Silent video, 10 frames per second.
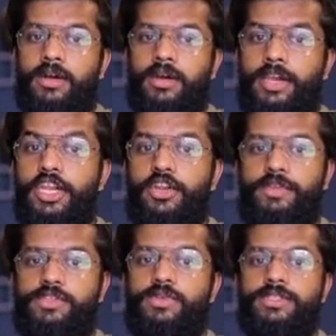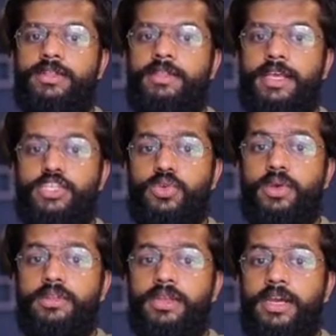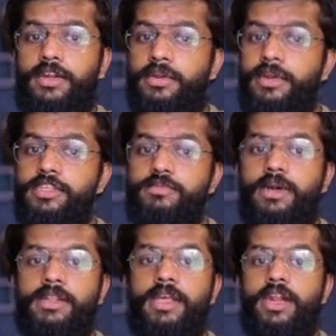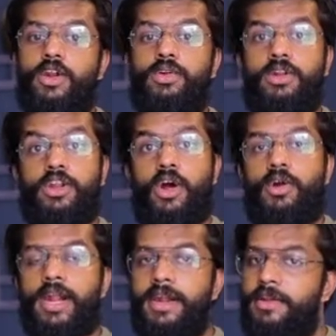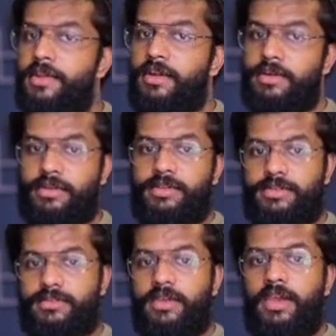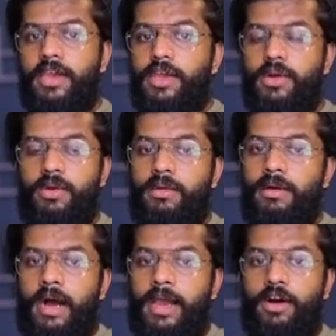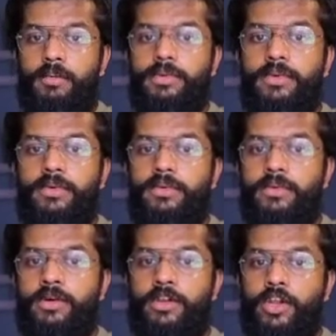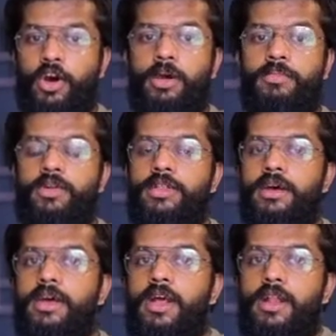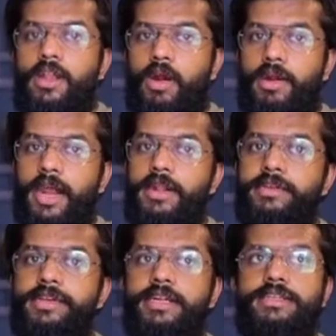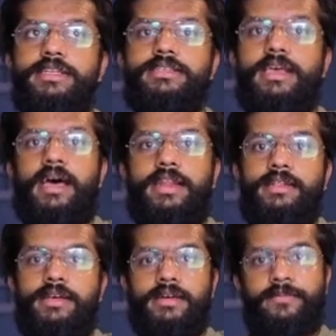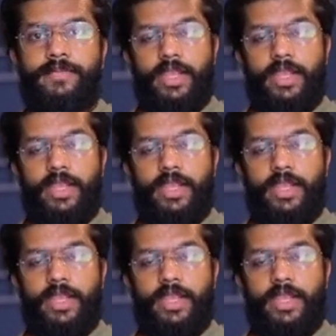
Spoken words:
individuals. They are showing the twins, but they are not non-identical twins. I hope you know about the non-identical twins and the